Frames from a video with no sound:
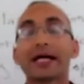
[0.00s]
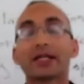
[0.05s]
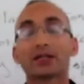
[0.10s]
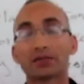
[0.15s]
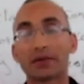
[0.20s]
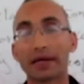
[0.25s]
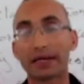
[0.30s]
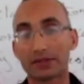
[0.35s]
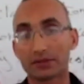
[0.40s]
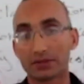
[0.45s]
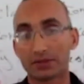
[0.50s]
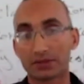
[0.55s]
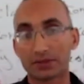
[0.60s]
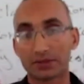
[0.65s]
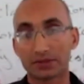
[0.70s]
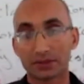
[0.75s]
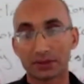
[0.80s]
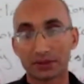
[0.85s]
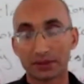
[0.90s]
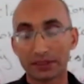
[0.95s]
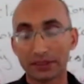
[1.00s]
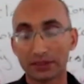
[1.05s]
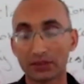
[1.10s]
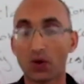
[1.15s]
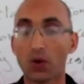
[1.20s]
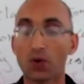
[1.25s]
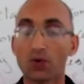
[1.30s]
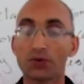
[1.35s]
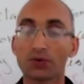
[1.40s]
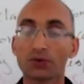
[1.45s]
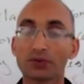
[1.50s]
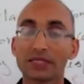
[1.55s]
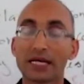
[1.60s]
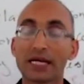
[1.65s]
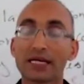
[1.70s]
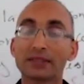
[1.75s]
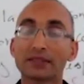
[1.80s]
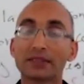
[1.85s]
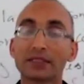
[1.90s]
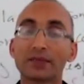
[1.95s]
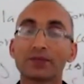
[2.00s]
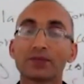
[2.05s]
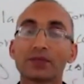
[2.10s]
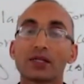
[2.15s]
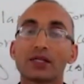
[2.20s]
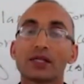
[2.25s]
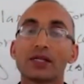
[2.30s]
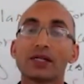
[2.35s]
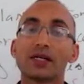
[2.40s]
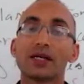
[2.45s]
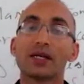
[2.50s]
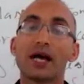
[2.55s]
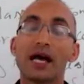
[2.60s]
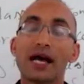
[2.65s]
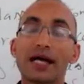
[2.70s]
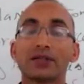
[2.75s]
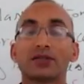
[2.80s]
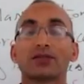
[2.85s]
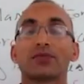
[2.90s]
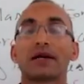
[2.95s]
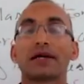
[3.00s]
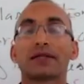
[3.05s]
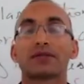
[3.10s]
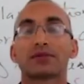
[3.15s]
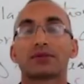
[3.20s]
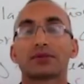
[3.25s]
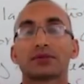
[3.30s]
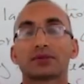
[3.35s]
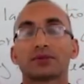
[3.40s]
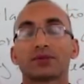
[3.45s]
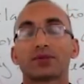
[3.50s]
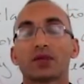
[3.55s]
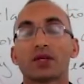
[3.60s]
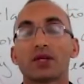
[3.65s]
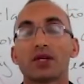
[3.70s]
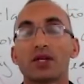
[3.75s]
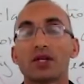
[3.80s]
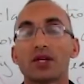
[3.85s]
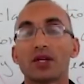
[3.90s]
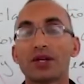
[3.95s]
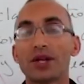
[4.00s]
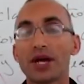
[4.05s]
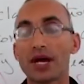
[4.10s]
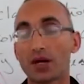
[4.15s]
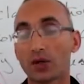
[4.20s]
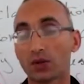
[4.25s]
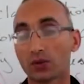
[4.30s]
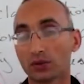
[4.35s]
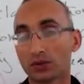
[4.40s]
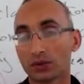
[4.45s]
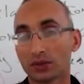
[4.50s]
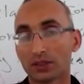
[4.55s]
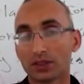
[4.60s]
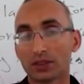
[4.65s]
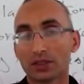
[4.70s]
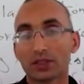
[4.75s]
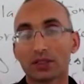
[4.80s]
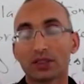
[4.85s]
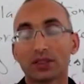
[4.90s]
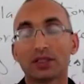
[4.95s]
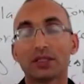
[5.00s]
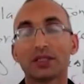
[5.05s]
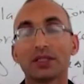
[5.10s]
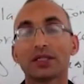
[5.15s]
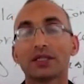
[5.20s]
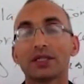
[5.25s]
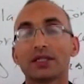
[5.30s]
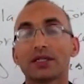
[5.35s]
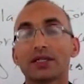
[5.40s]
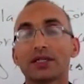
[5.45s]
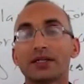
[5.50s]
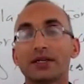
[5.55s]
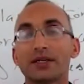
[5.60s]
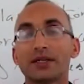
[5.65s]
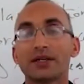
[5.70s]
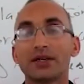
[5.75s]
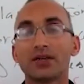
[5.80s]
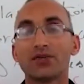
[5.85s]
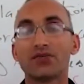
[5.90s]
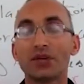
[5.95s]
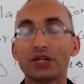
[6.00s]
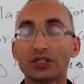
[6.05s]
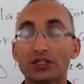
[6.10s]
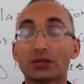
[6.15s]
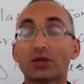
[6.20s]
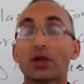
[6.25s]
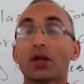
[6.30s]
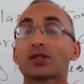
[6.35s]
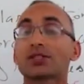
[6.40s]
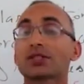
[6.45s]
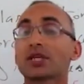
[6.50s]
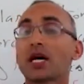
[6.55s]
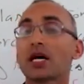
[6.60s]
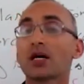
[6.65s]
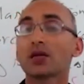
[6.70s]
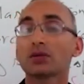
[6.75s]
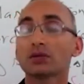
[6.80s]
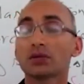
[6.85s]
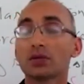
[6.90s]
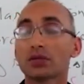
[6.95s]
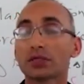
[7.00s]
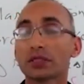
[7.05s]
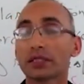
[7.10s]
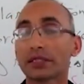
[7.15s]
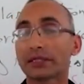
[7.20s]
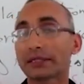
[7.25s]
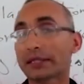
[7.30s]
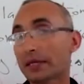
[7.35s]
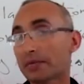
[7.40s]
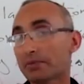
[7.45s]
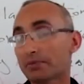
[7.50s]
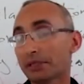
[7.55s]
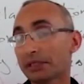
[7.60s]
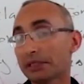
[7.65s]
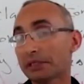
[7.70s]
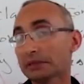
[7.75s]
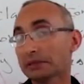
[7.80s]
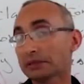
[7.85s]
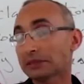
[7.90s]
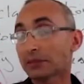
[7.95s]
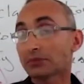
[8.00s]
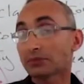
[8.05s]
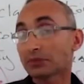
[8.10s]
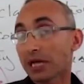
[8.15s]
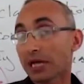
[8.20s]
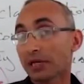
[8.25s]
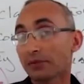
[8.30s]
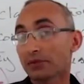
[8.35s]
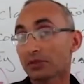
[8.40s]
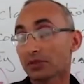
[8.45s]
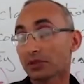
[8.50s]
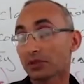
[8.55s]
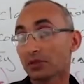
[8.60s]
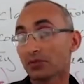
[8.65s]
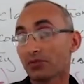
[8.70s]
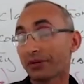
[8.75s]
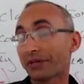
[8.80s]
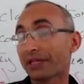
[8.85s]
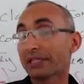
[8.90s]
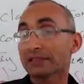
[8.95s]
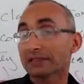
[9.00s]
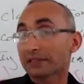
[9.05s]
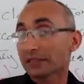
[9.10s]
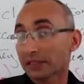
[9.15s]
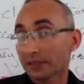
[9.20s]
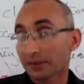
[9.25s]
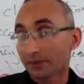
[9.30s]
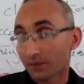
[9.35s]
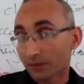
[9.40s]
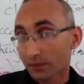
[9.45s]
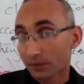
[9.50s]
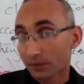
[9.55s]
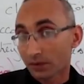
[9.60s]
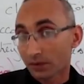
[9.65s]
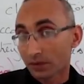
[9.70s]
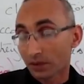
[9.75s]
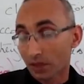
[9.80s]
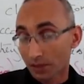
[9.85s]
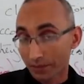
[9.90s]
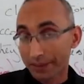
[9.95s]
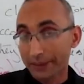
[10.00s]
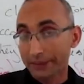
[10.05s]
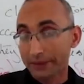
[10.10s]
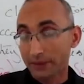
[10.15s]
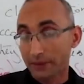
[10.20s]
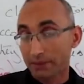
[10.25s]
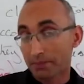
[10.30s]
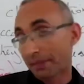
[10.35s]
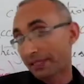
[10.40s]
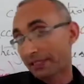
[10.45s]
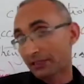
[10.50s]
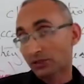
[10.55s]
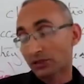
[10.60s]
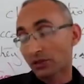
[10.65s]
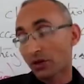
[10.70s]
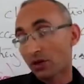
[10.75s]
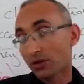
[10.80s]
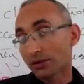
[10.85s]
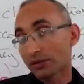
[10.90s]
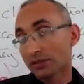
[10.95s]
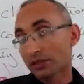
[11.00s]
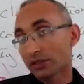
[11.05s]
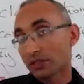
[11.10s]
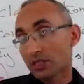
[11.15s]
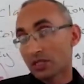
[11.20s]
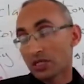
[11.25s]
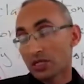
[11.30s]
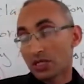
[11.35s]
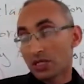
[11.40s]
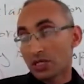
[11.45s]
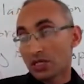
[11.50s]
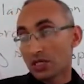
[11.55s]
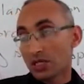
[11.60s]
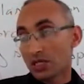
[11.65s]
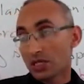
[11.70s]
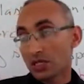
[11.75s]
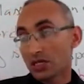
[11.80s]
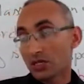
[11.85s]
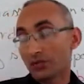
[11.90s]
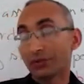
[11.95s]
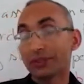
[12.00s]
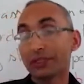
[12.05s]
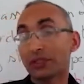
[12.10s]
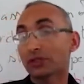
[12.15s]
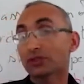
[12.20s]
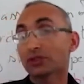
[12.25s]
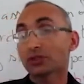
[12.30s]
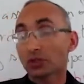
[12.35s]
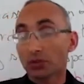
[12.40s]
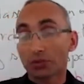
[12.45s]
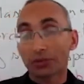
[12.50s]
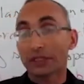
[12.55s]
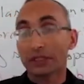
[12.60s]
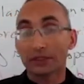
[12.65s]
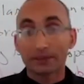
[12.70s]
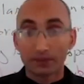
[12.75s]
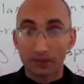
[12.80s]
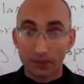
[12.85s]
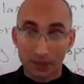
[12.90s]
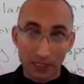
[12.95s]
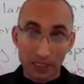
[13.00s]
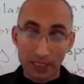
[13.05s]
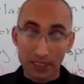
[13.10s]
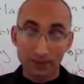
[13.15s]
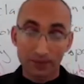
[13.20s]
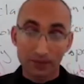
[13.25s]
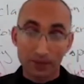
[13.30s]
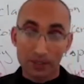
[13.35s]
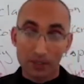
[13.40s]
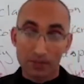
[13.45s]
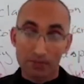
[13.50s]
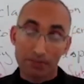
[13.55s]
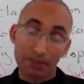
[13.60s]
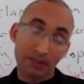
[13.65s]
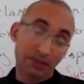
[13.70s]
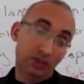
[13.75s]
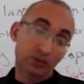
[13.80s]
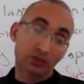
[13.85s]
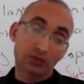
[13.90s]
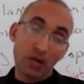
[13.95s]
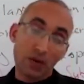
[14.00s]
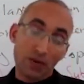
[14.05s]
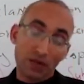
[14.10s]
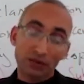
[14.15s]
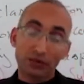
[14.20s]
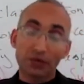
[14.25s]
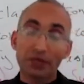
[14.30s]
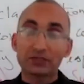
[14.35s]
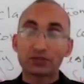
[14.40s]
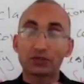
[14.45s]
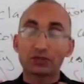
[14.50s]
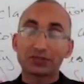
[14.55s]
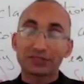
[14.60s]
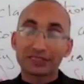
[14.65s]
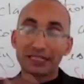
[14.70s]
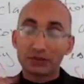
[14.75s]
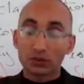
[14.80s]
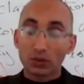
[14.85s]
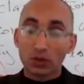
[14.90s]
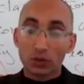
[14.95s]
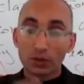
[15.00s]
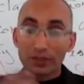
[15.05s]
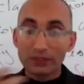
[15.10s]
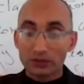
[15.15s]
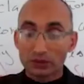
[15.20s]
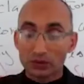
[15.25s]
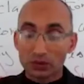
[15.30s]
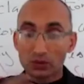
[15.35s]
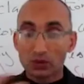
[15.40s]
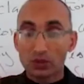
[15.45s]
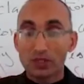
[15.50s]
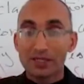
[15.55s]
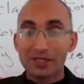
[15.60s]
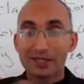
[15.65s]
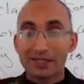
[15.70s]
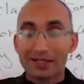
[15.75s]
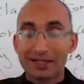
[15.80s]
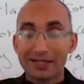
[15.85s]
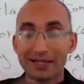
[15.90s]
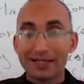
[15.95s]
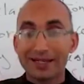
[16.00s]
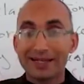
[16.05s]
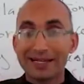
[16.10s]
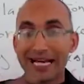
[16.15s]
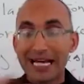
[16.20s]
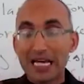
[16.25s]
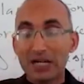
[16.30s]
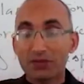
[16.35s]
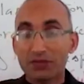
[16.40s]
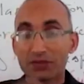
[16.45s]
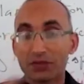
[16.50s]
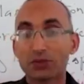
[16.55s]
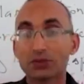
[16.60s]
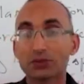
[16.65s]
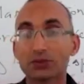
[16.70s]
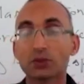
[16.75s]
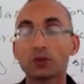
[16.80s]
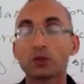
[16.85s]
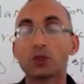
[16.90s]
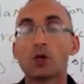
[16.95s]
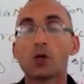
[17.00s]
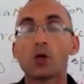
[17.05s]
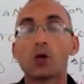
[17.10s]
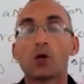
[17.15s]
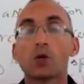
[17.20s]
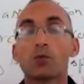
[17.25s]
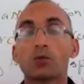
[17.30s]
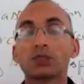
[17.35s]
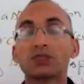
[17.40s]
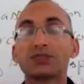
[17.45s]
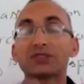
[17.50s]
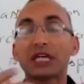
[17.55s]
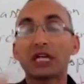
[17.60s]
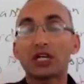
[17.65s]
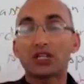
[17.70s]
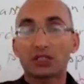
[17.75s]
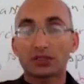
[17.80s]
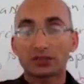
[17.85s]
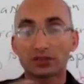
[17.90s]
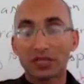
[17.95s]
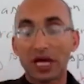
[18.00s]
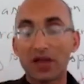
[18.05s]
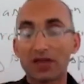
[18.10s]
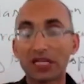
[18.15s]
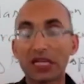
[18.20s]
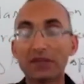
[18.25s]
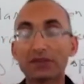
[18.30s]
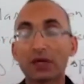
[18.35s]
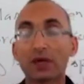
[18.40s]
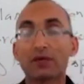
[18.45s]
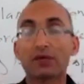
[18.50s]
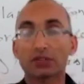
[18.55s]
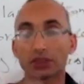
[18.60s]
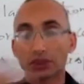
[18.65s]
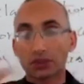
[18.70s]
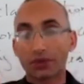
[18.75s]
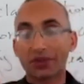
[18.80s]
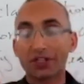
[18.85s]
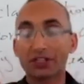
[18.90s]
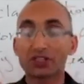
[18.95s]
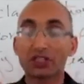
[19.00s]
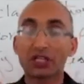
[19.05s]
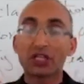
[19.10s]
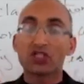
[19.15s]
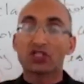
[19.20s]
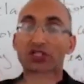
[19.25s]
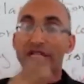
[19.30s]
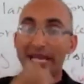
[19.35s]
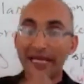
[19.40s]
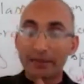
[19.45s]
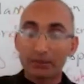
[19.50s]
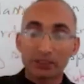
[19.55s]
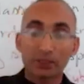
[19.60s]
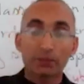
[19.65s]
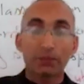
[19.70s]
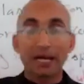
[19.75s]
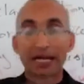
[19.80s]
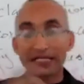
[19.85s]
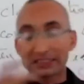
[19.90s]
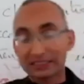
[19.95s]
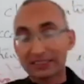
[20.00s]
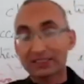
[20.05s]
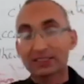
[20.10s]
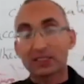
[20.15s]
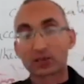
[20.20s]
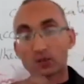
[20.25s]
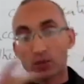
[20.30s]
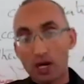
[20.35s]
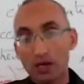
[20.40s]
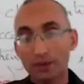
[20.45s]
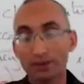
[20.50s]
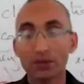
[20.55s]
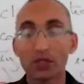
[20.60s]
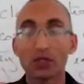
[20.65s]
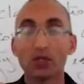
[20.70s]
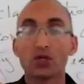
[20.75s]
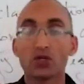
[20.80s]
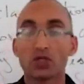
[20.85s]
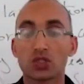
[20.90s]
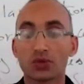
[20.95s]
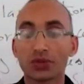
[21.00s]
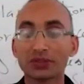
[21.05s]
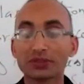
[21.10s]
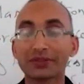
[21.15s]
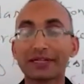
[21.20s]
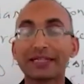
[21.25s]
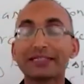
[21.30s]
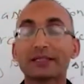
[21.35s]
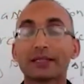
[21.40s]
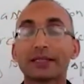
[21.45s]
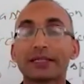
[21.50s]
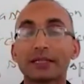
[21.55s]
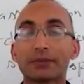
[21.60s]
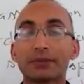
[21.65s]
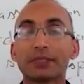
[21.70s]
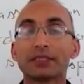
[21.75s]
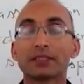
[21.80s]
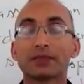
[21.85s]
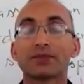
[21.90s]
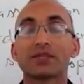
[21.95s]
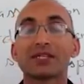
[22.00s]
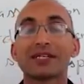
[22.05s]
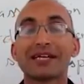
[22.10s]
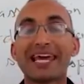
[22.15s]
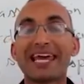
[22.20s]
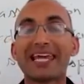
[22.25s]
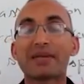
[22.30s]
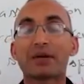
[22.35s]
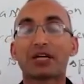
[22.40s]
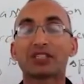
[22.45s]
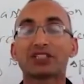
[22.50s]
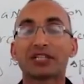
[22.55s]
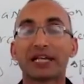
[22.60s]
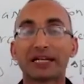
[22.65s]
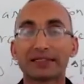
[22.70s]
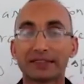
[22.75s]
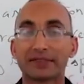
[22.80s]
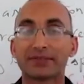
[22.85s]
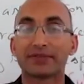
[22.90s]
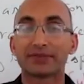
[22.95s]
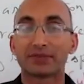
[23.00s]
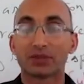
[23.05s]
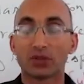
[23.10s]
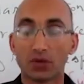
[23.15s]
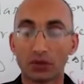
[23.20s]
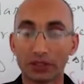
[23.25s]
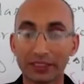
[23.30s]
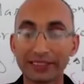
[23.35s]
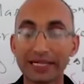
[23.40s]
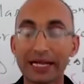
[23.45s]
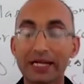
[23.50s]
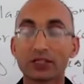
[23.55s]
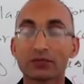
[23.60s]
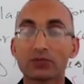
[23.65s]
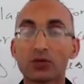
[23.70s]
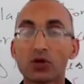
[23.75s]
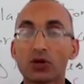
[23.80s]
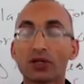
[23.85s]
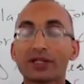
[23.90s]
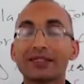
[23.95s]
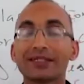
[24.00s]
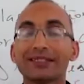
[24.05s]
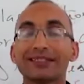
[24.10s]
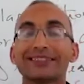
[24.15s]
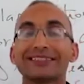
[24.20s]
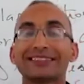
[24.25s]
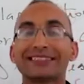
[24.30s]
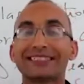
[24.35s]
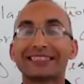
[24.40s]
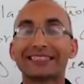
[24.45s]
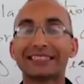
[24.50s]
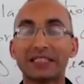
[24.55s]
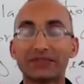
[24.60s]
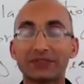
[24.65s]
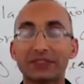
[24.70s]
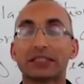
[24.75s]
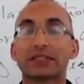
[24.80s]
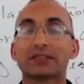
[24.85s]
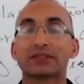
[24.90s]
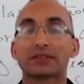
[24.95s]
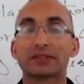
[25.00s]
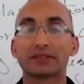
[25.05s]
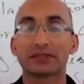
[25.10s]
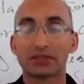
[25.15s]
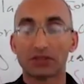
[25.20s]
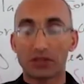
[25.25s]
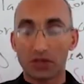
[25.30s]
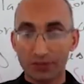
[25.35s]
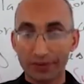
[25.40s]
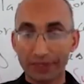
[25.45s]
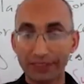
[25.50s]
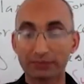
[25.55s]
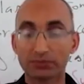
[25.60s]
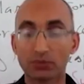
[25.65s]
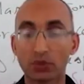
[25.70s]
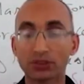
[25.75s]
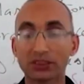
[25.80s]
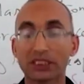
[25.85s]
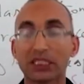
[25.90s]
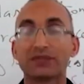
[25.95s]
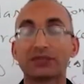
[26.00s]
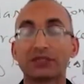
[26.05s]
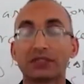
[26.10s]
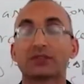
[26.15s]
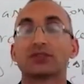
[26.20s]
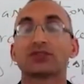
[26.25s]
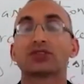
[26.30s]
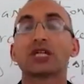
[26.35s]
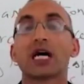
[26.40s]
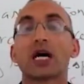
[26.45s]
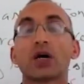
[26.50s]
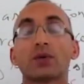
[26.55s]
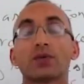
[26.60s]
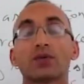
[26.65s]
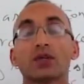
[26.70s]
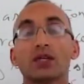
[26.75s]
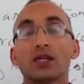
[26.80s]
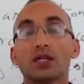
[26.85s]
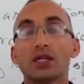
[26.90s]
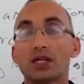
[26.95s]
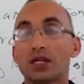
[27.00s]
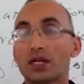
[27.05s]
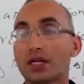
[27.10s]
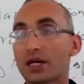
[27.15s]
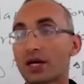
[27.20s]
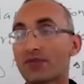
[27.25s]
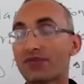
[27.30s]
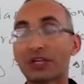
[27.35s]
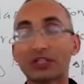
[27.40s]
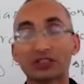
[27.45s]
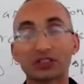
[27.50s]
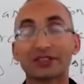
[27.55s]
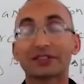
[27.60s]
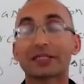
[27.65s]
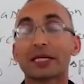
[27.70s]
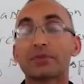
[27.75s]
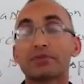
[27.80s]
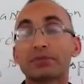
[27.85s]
writers. Clear? Authors and writers. Now, fiction also can be sometimes realistic, all right, based on real story, but you know that writers tend always to have certain modifications at the level of the story. They change names, places, and so on to render it a little bit imaginative, okay, and more significant. All right, more significant. So fiction can